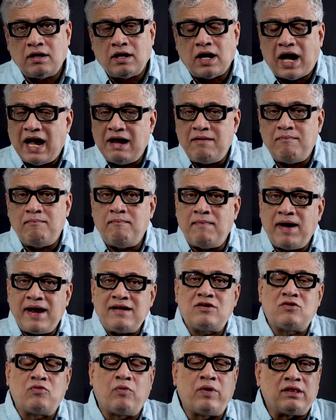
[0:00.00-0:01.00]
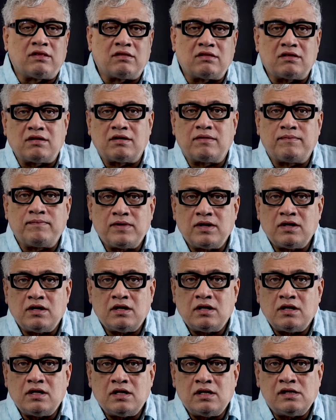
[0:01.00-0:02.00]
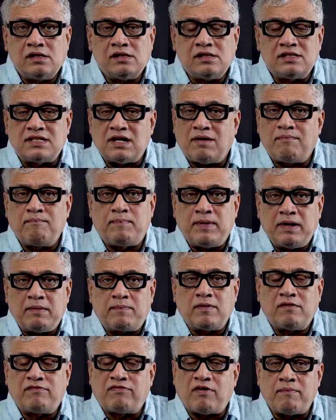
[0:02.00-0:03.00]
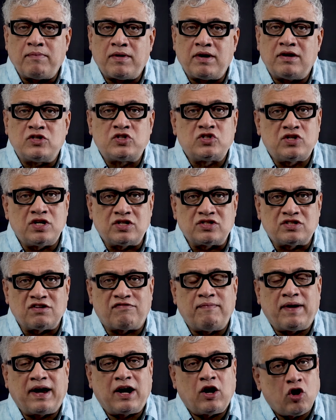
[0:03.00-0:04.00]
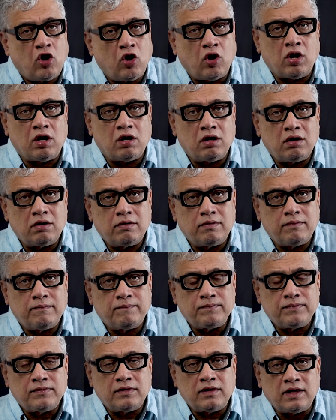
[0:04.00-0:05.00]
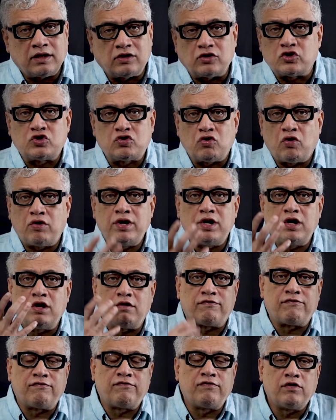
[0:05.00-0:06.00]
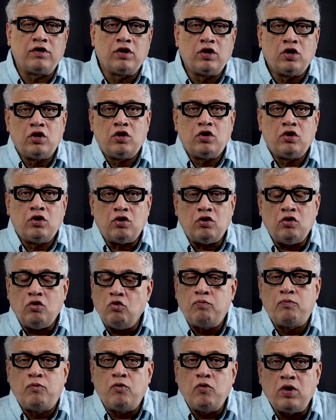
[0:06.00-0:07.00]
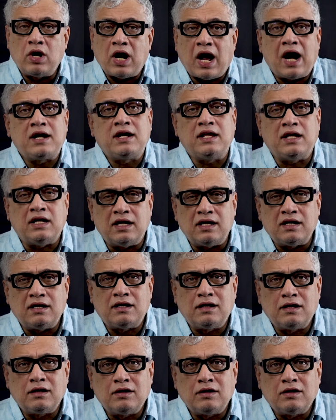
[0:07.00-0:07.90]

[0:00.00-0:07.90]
I met with some people from the districts of Bengal, like the story of Nupur Hati,